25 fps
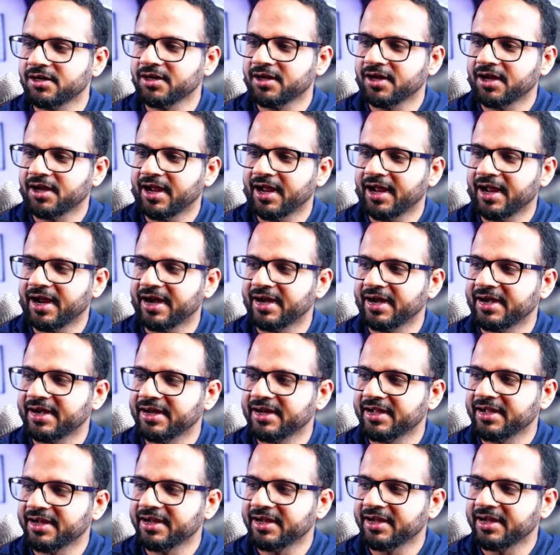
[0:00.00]
and
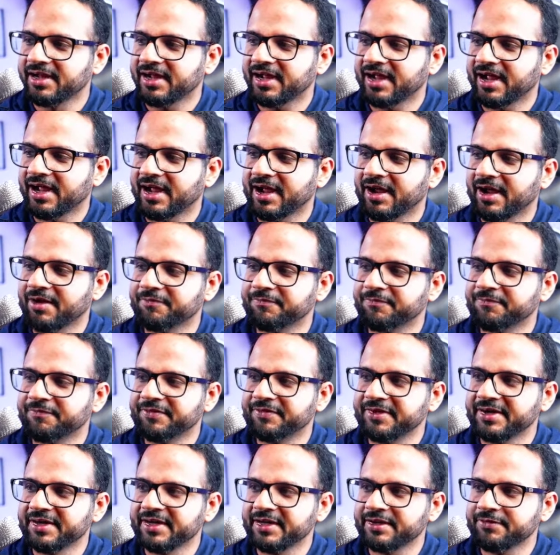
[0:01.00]

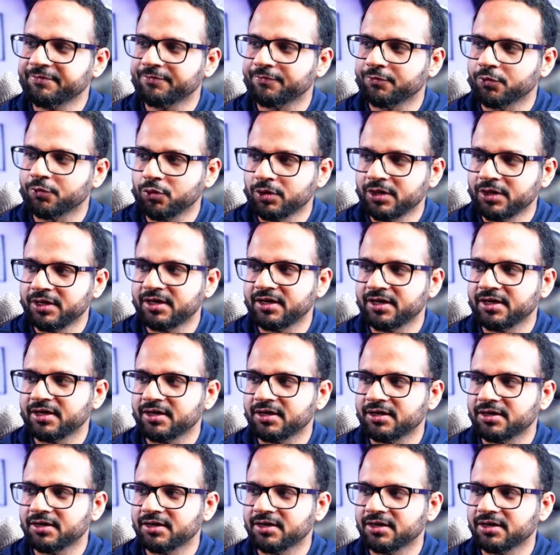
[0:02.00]
every
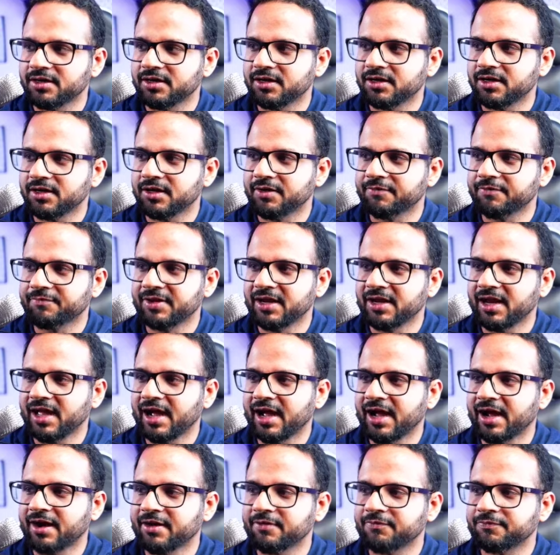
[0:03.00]
folder will
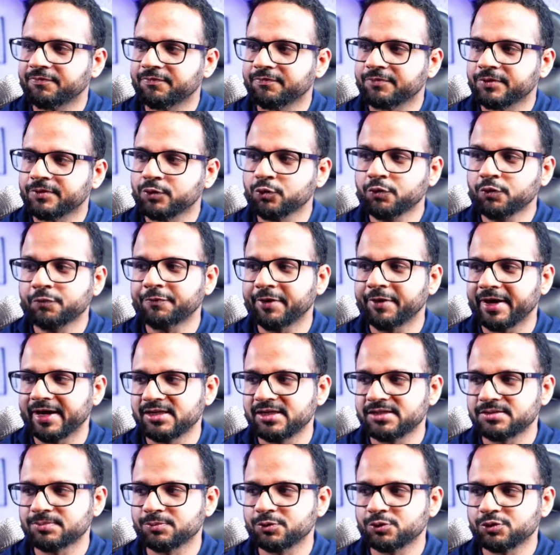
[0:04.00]
have 2
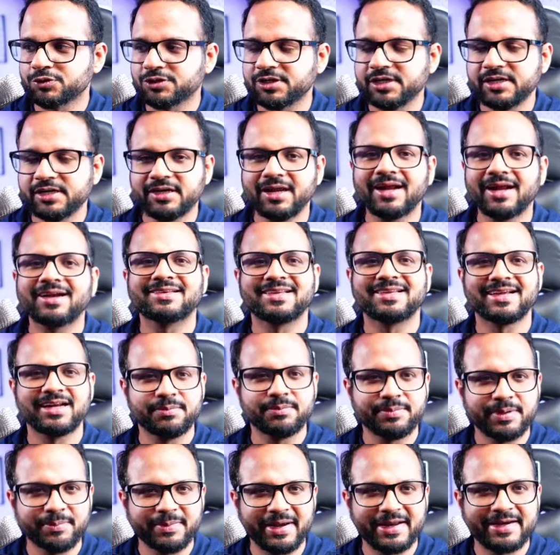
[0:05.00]
files mostly, and there'll
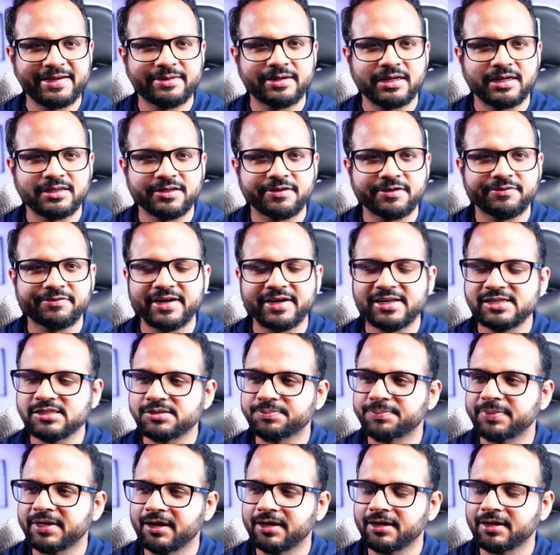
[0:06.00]
be many other files,
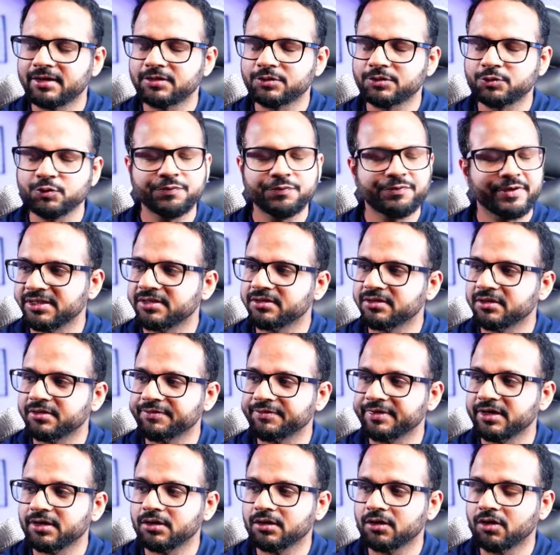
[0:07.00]
but 2 files
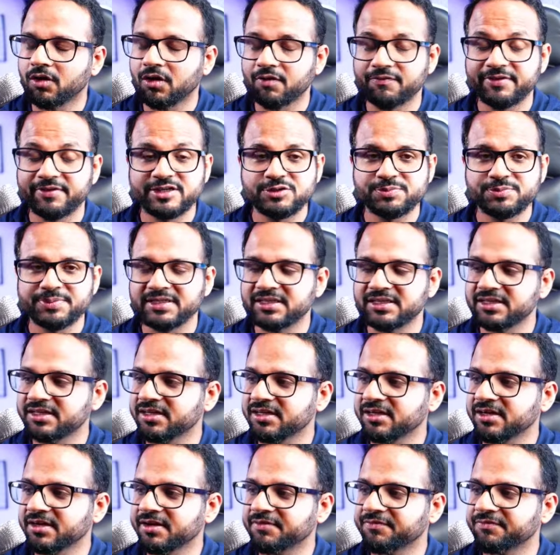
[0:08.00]
will always be
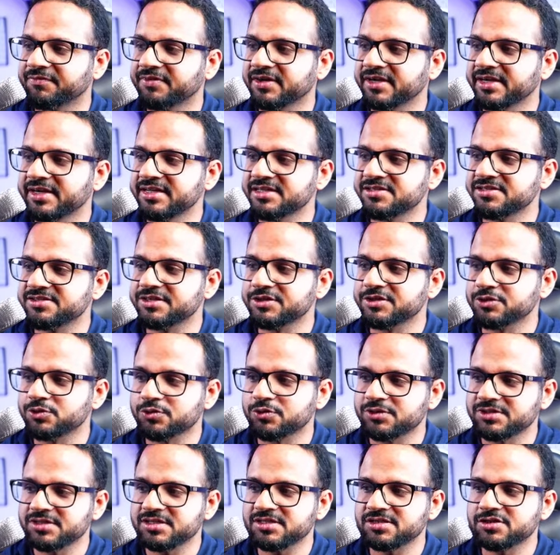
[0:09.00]
there. One is
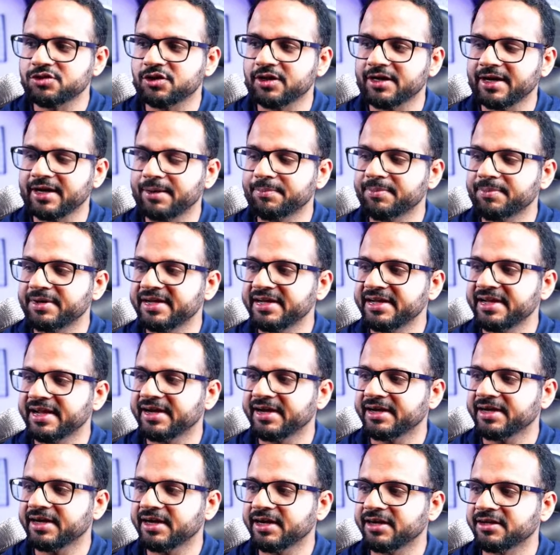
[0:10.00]
resources.md
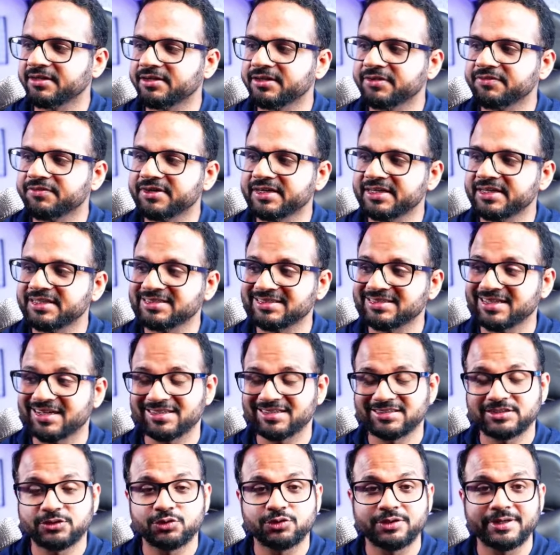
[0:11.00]
and another one is
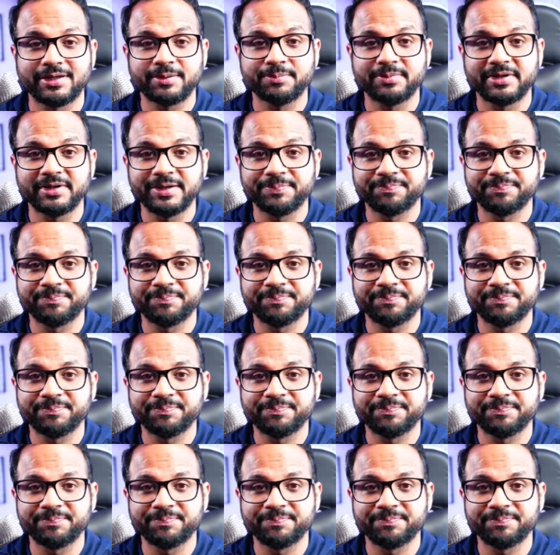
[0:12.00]
task.md.